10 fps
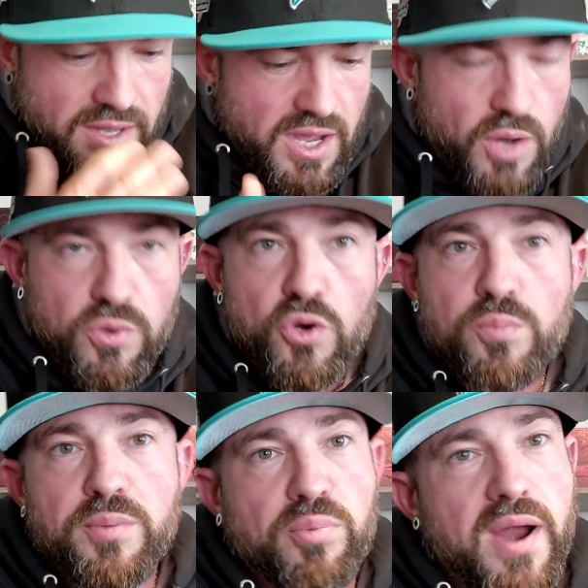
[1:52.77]
I would
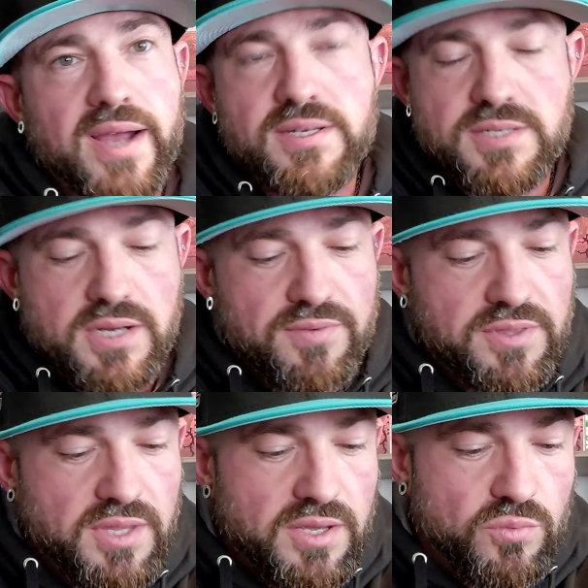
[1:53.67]
hoop and practice and
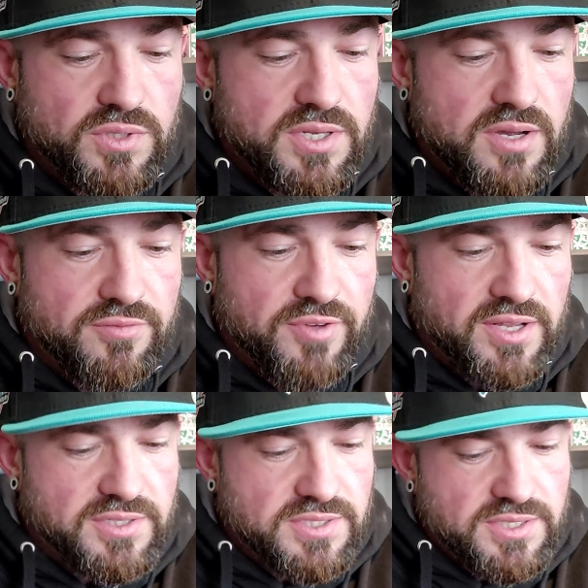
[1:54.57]
everything with the young
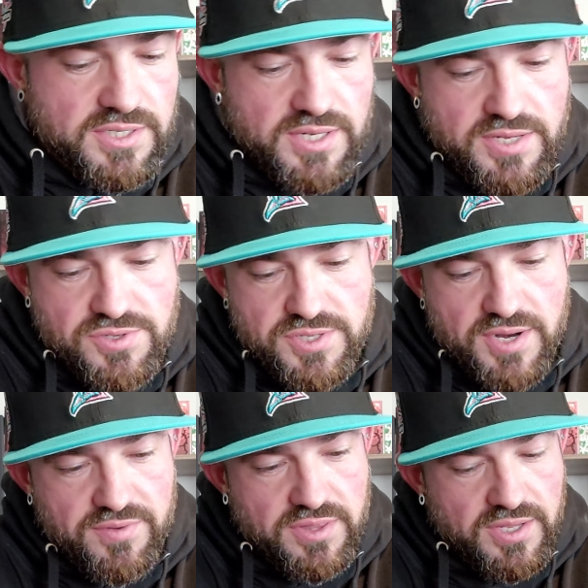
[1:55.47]
fellas and teenagers and
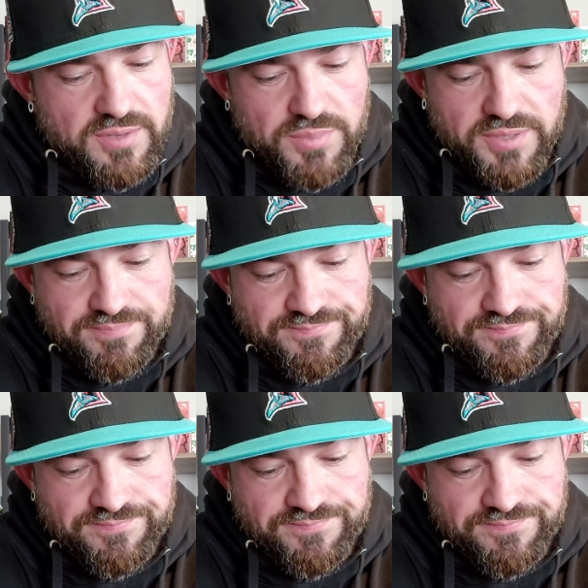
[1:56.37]
everything, but